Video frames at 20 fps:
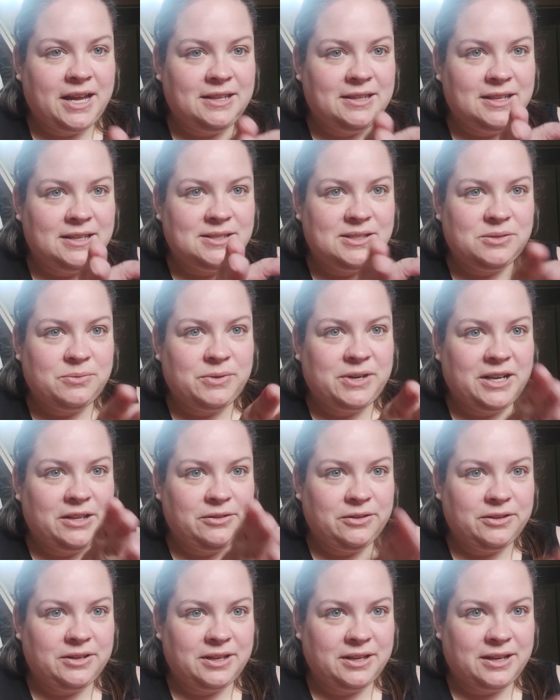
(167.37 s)
And then so when I
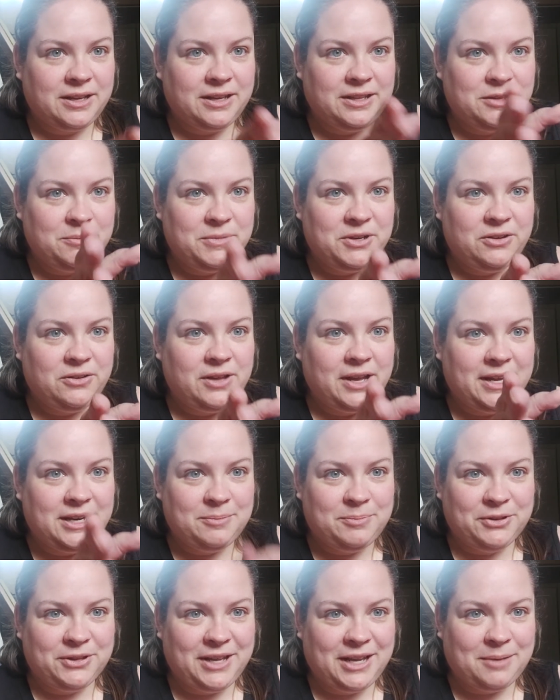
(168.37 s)
look in the middle, I end
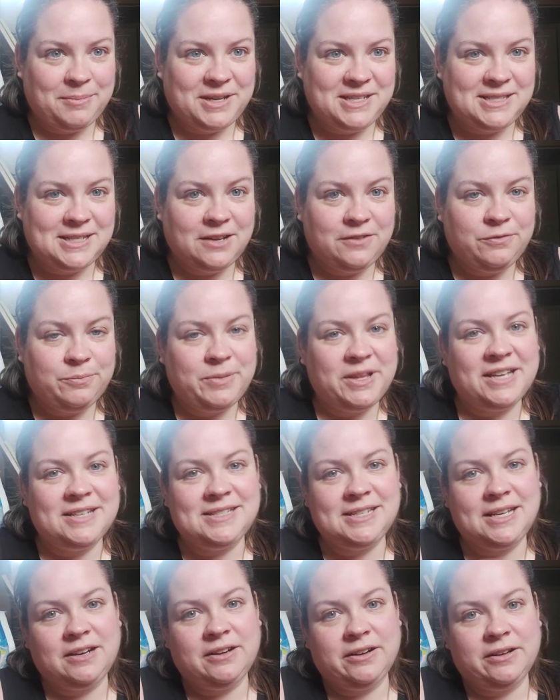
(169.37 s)
up looking at myself,
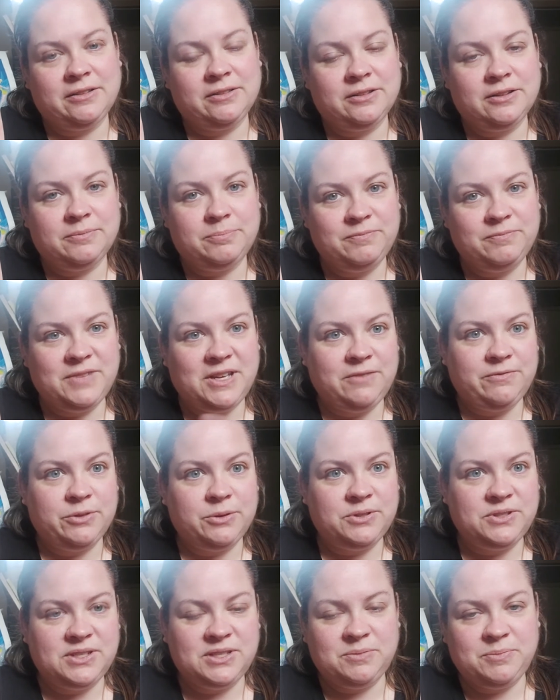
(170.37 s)
plus Eric
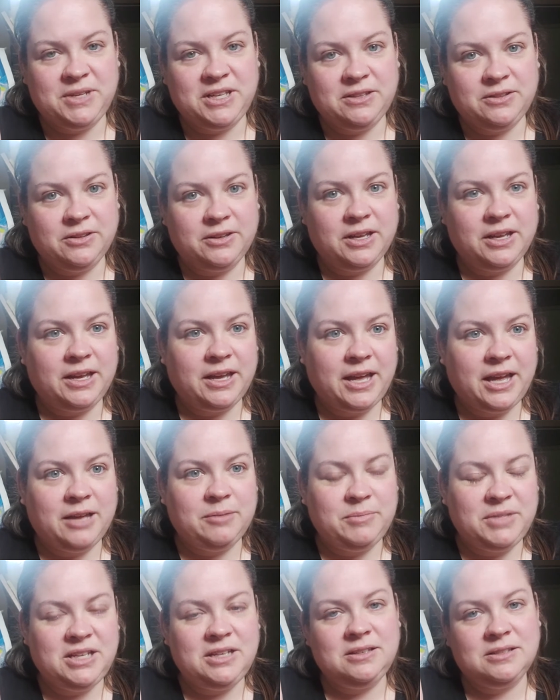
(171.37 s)
influences me looking
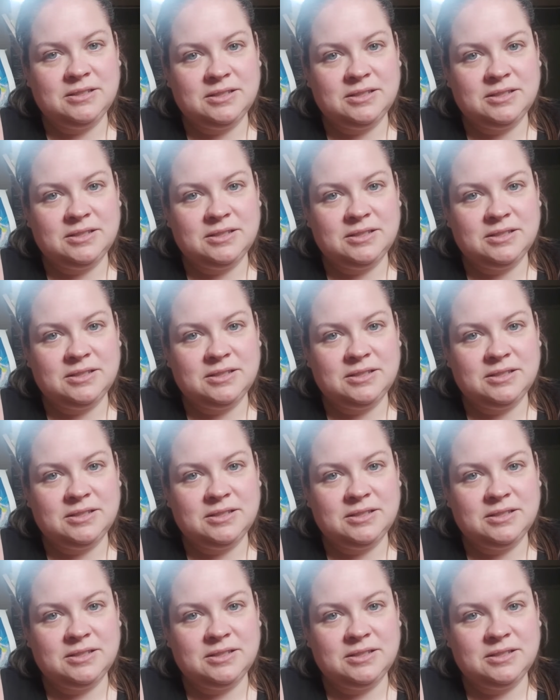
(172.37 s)
at me.